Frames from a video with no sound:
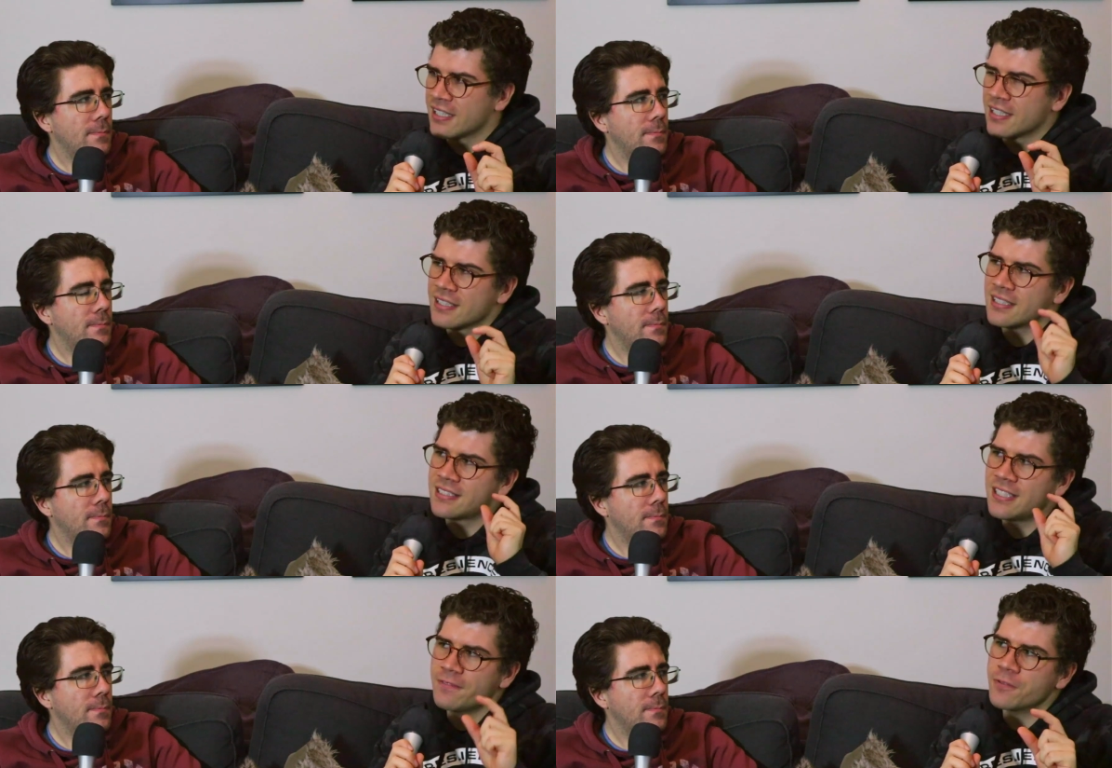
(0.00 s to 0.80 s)
Speaker 1: The
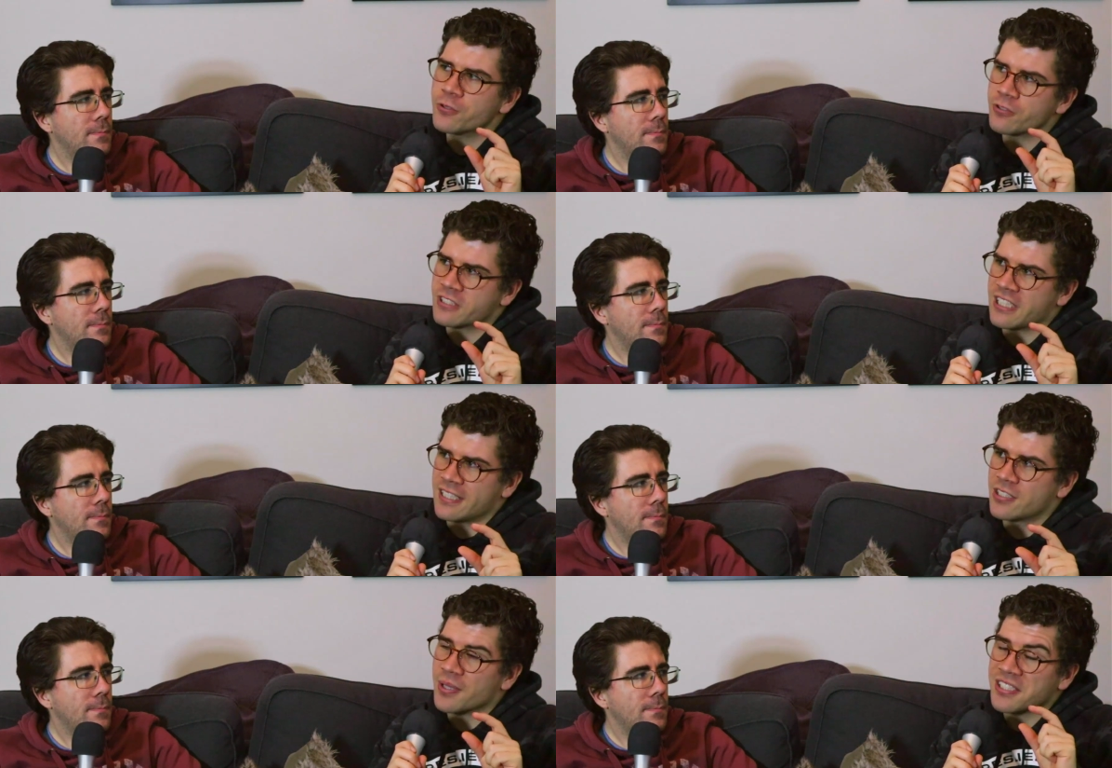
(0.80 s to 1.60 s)
difficulty
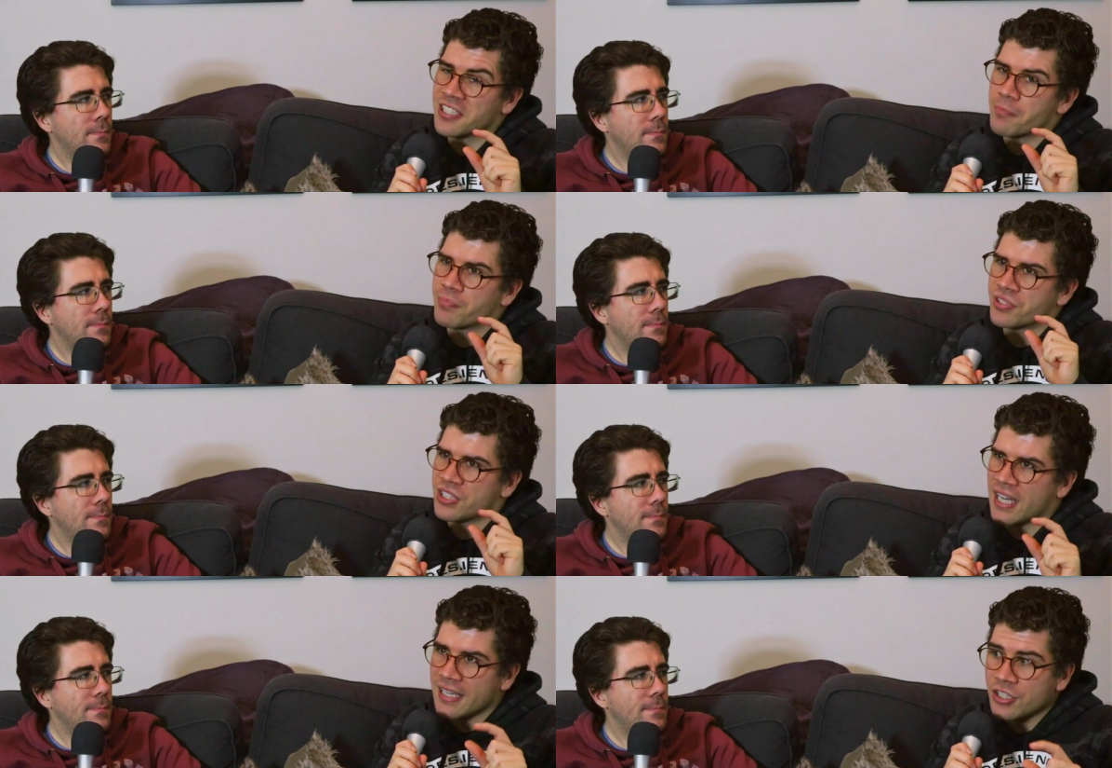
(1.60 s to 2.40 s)
to actually
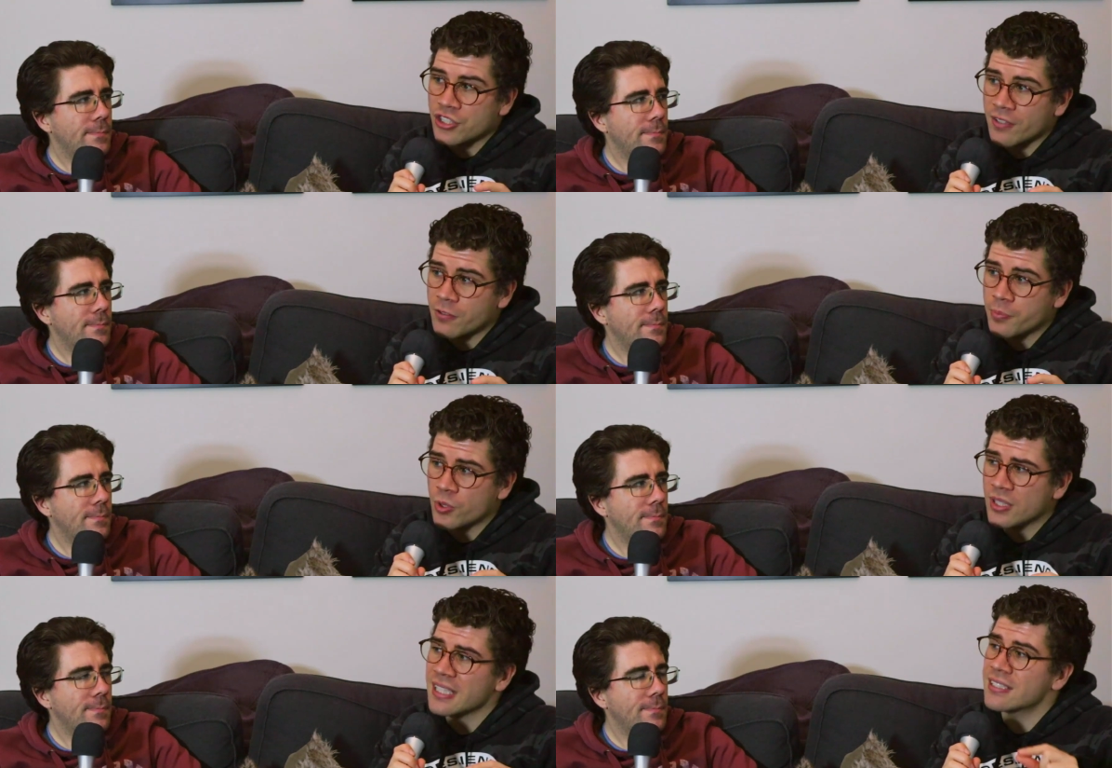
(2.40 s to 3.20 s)
play
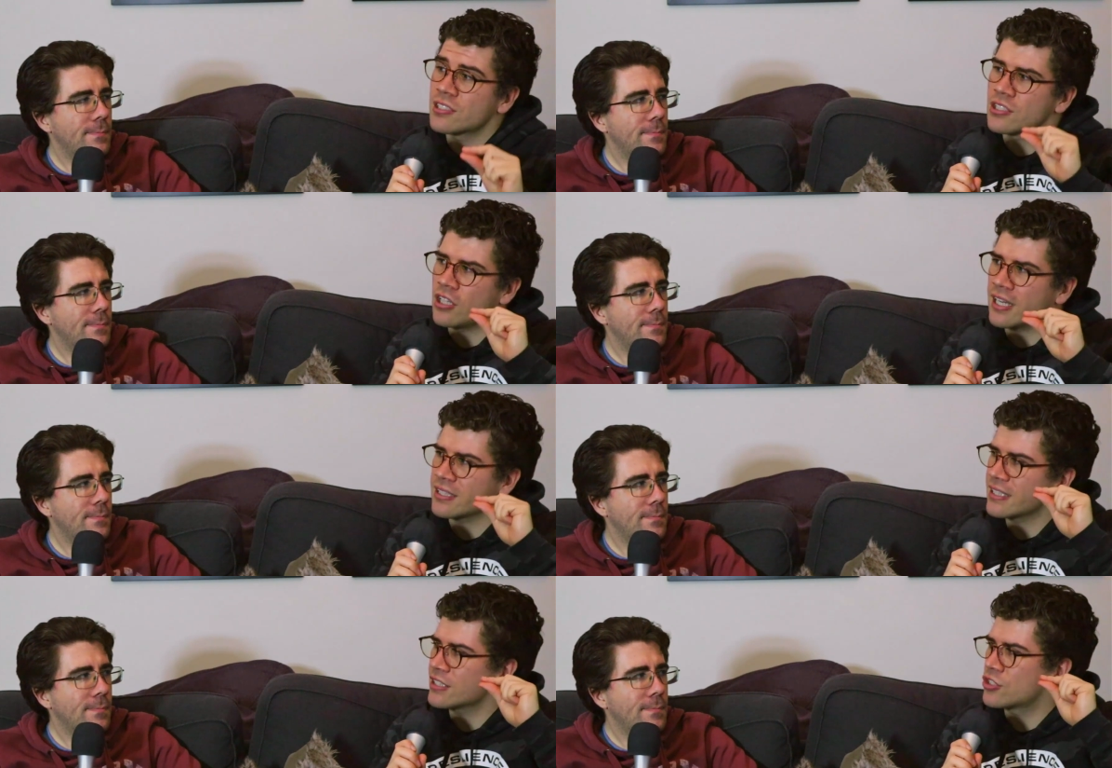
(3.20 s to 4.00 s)
shuffleboard is
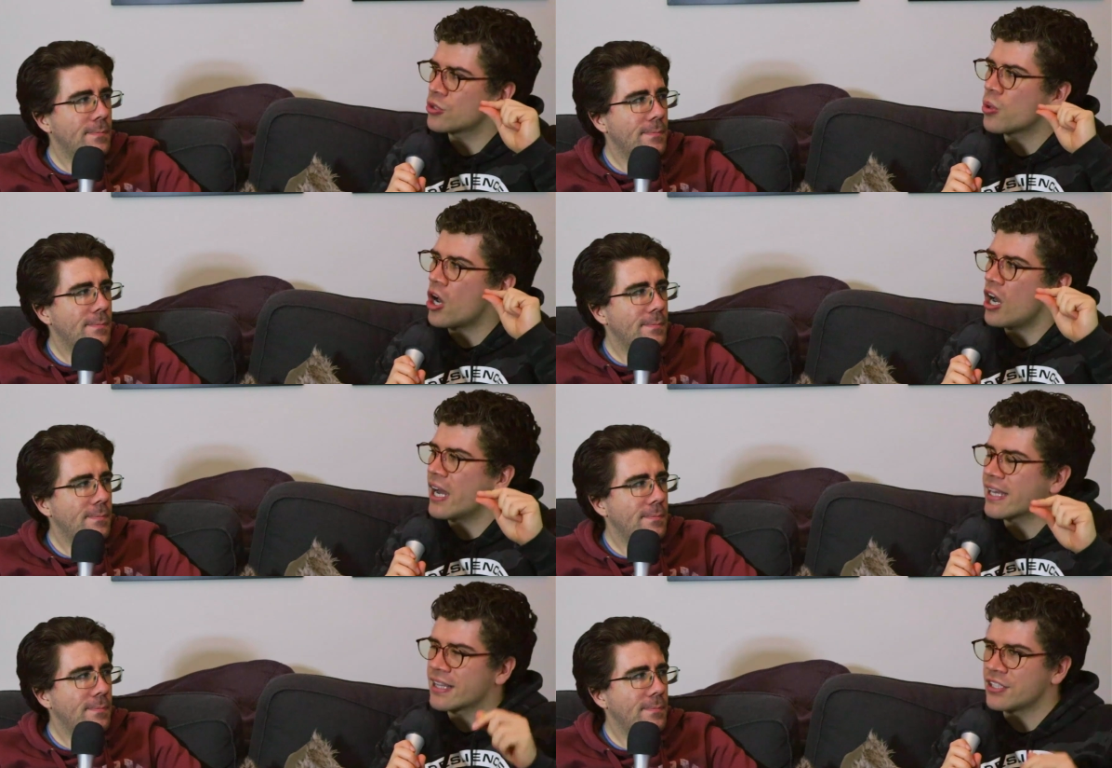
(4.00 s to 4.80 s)
slightly too
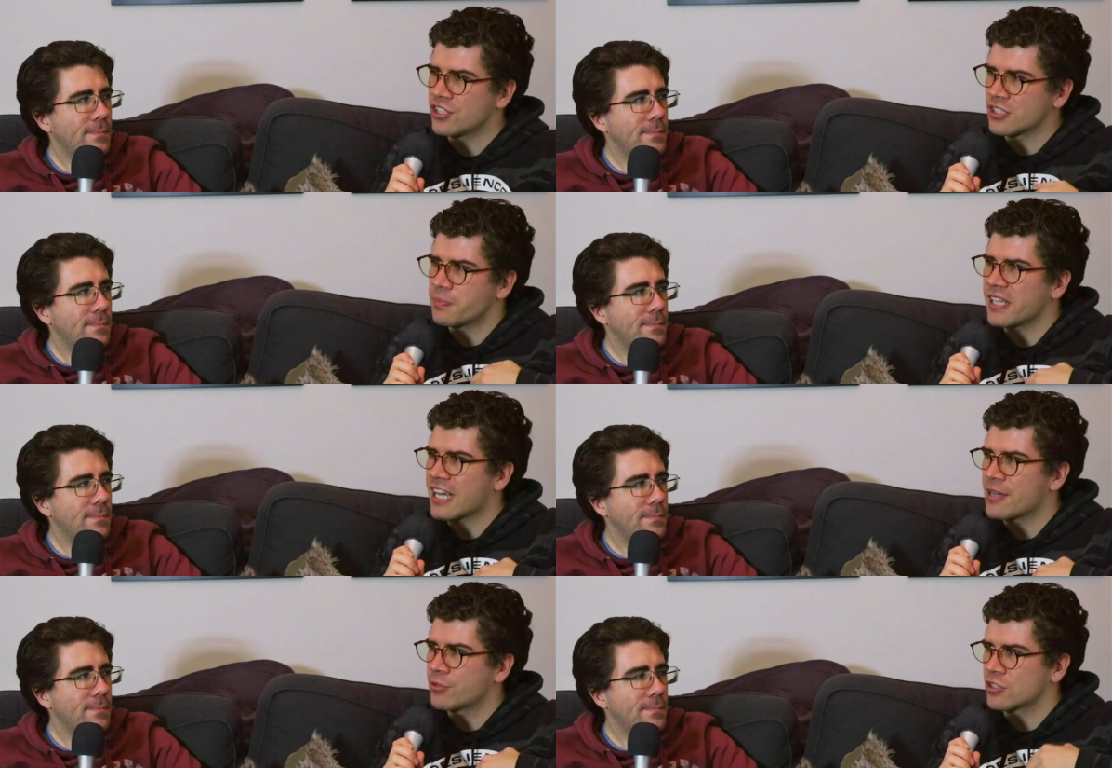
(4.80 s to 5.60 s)
high than just being
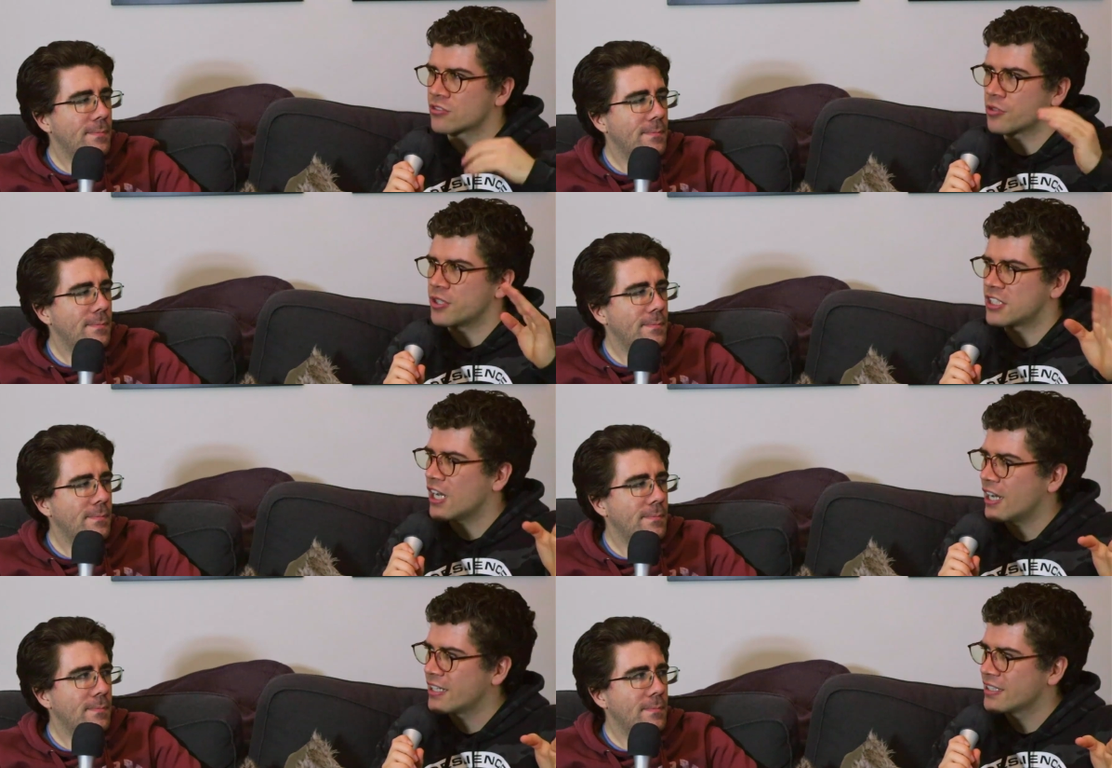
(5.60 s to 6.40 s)
able to throw a
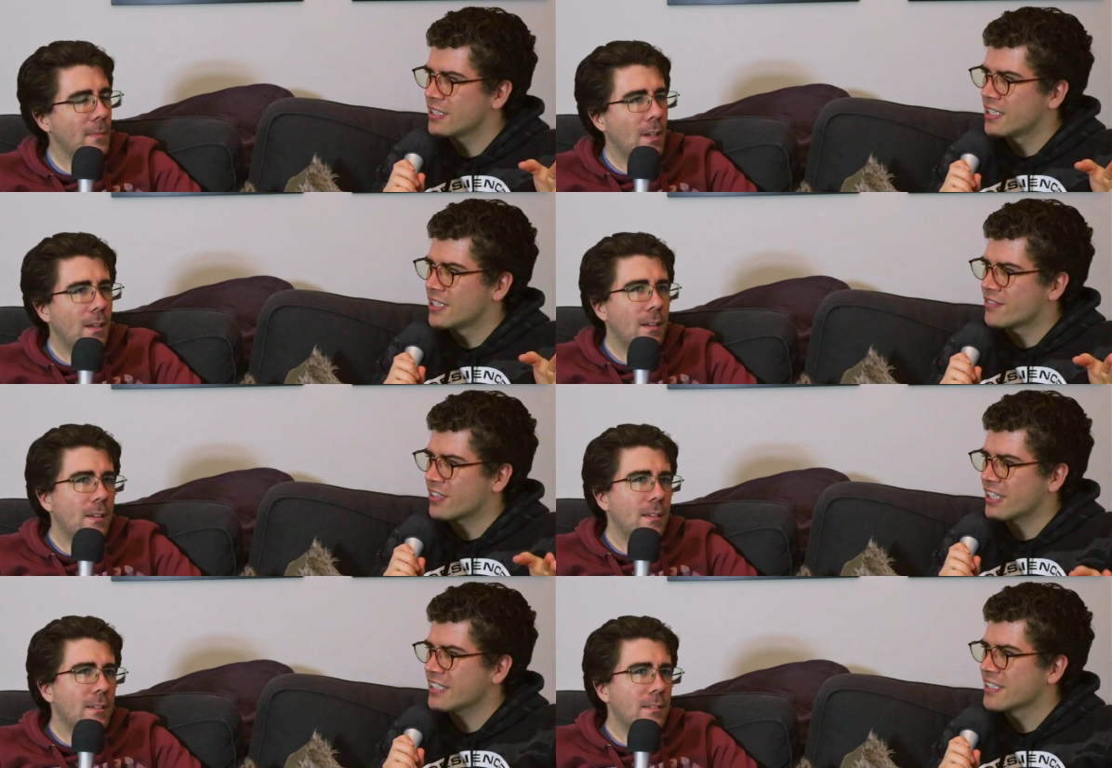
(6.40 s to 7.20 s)
dart
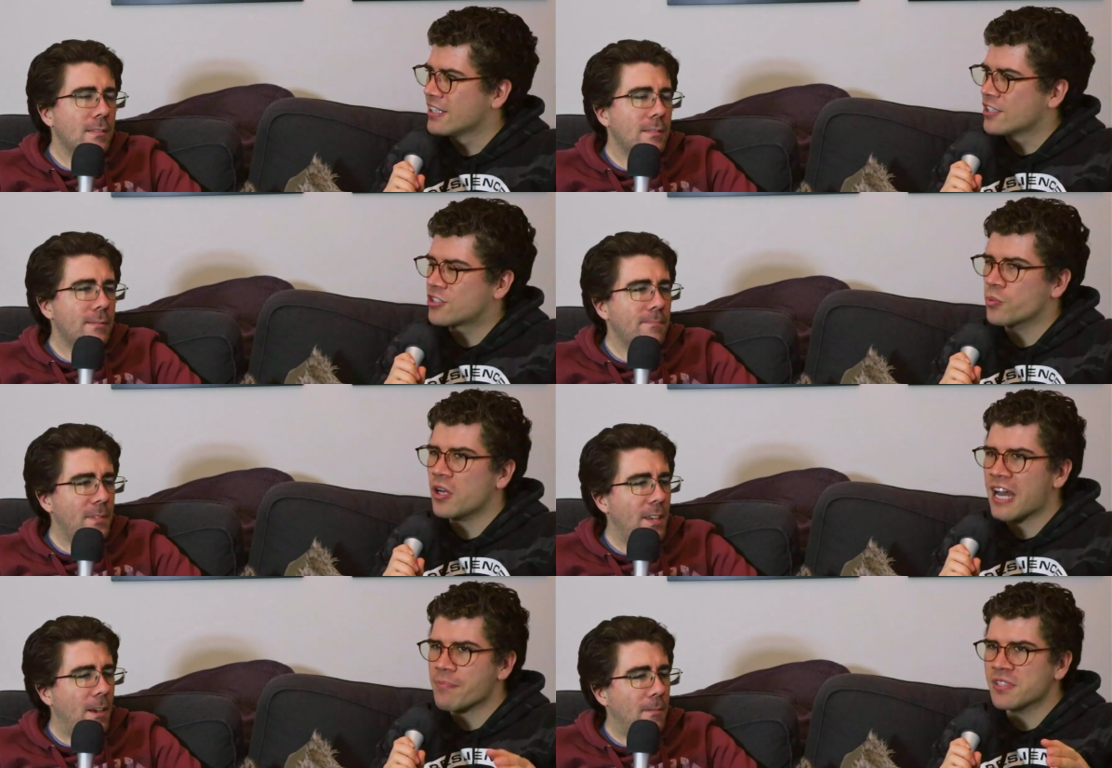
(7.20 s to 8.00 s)
right? So what yeah.
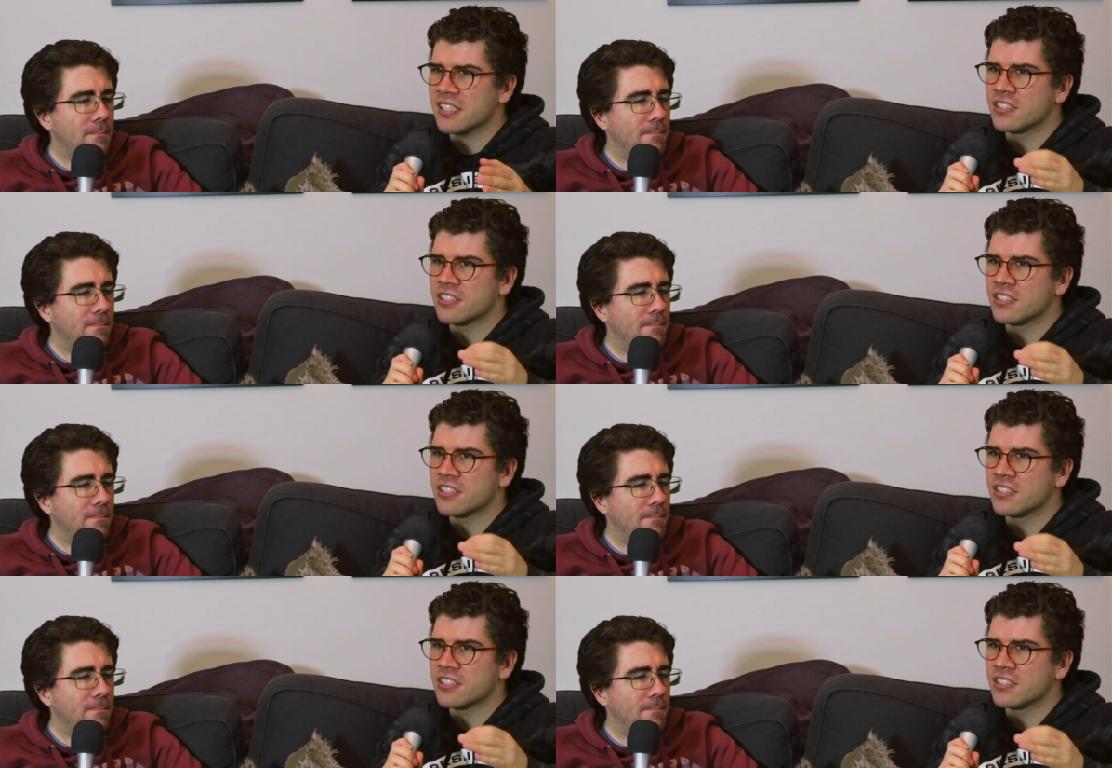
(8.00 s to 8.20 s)
happens is